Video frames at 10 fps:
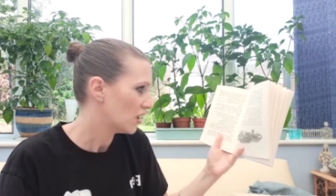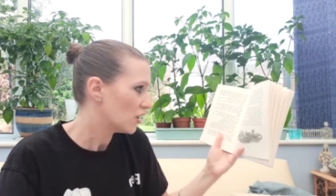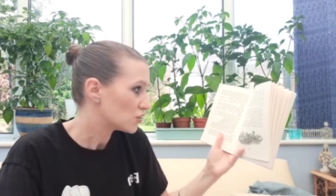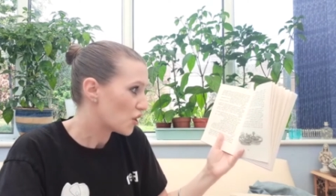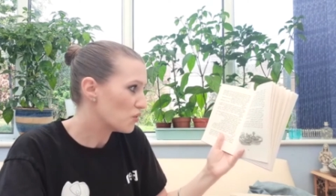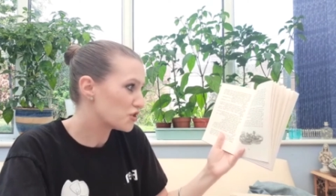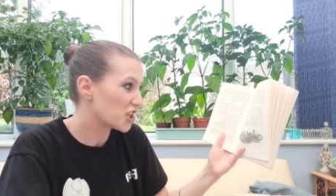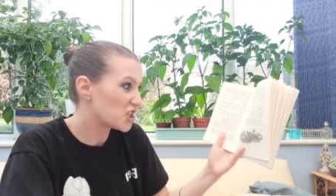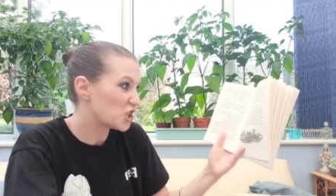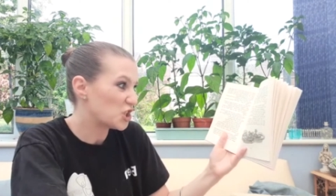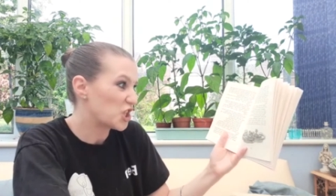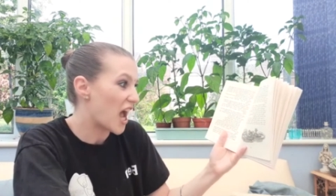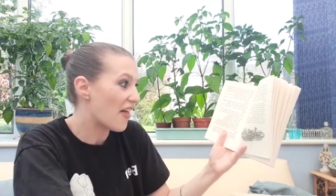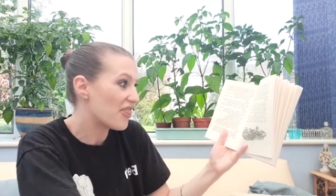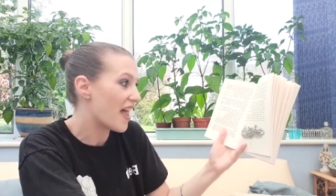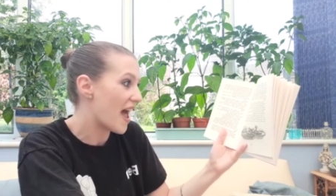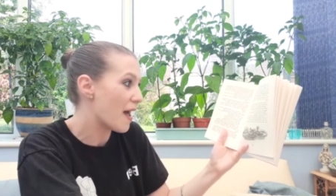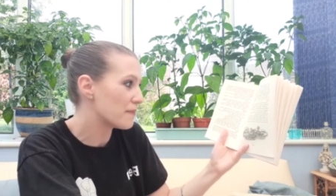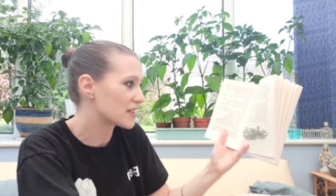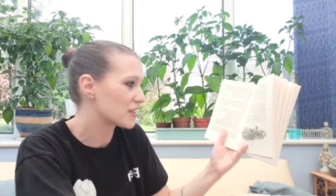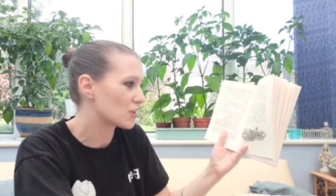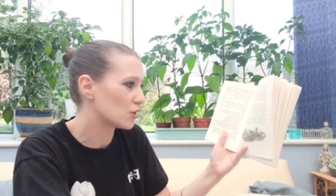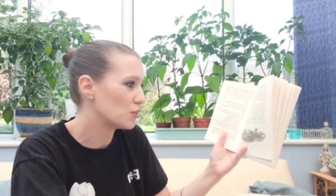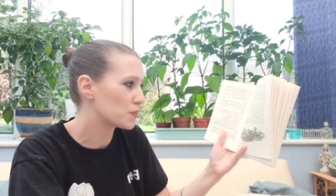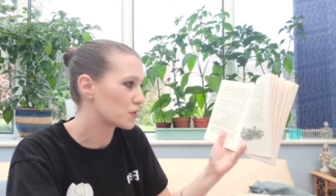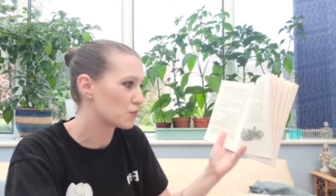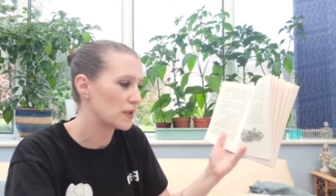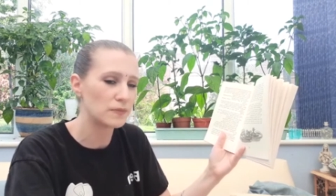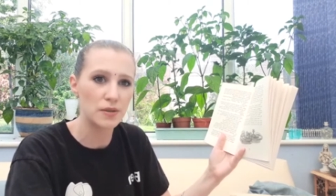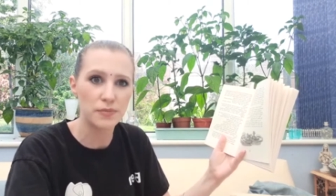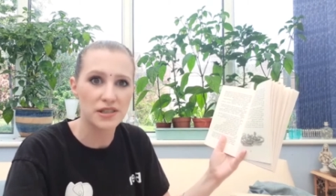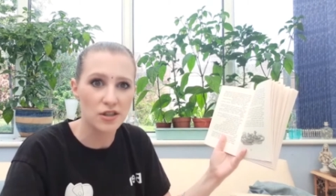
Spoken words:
"Don't just stand there," Mrs. Gloop screamed at Mr.